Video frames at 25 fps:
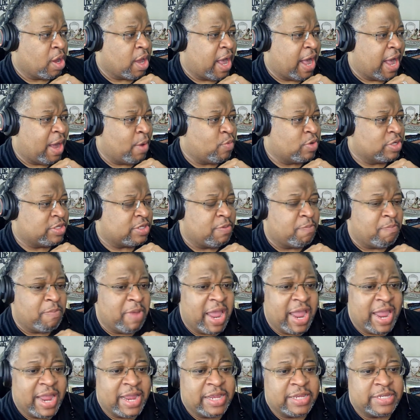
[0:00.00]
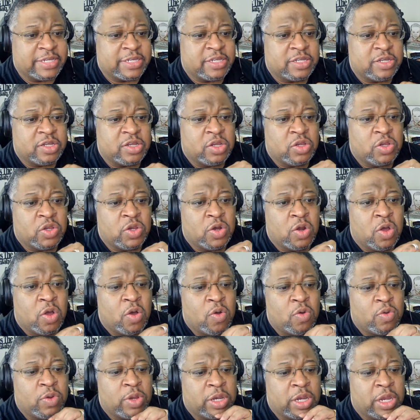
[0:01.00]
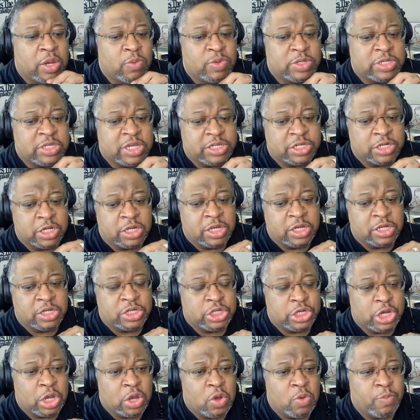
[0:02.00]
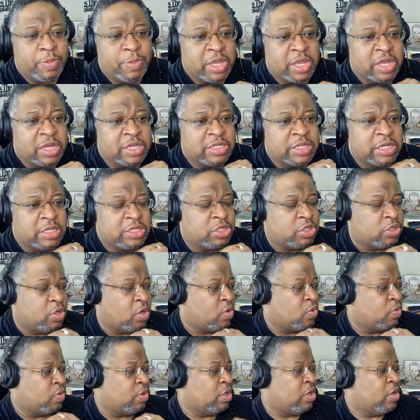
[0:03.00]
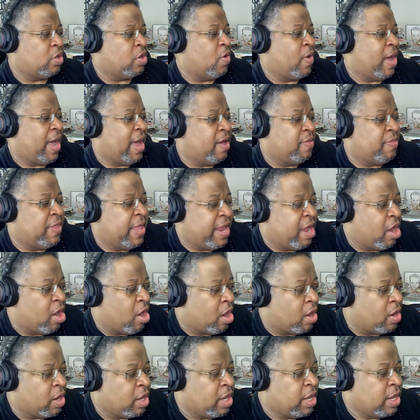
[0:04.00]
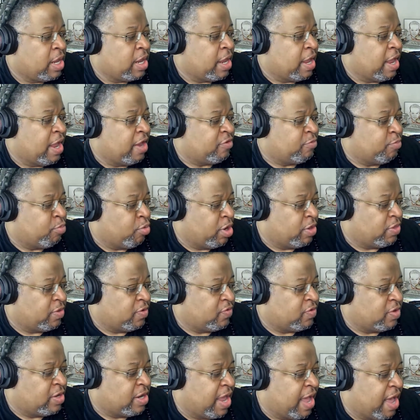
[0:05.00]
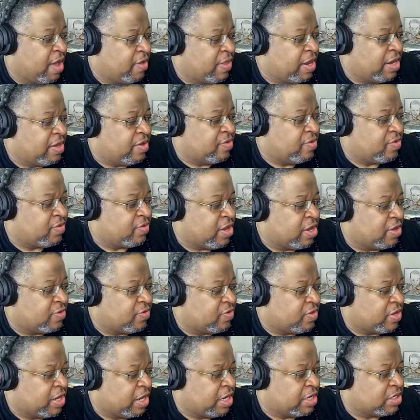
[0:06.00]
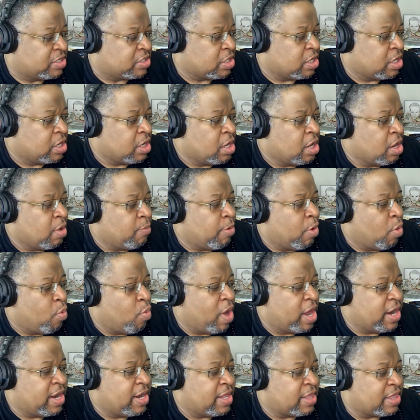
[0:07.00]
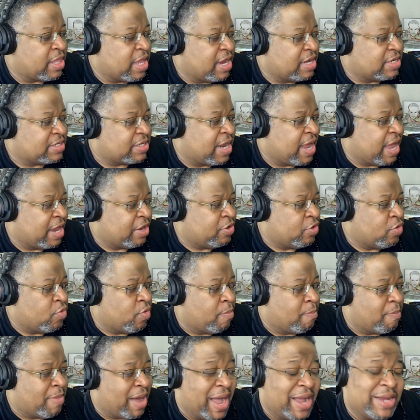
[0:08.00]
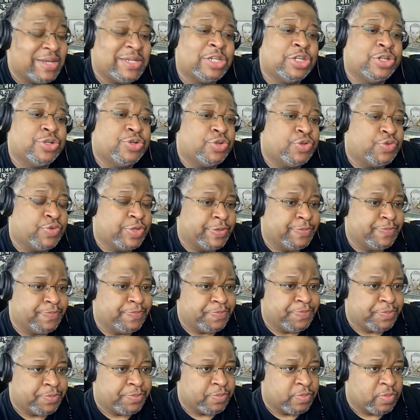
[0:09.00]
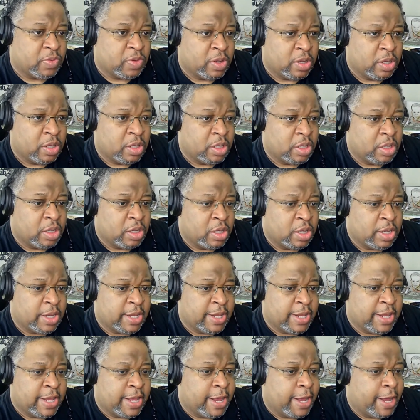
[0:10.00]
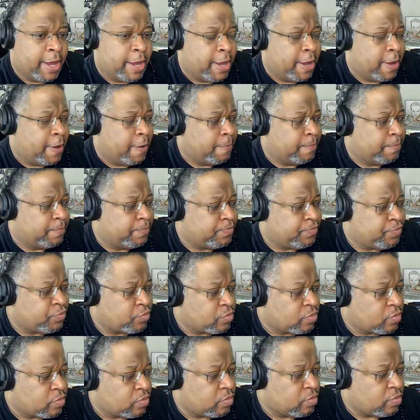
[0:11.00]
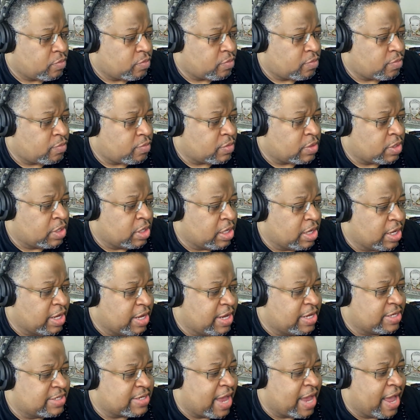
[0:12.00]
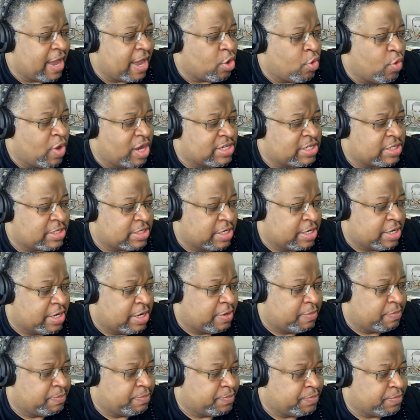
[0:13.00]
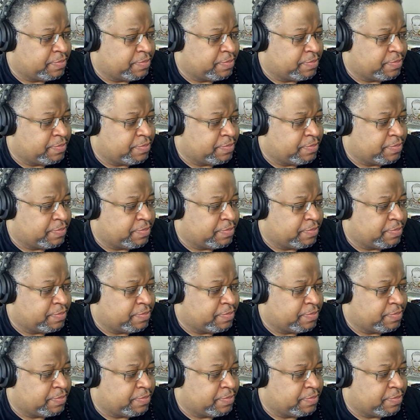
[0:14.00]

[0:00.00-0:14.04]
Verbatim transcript: I was amazed. You know, it was such a good show because it showed, you know, how they are as brothers and how they discuss things. But one of the things that I do with my children um, is I question them.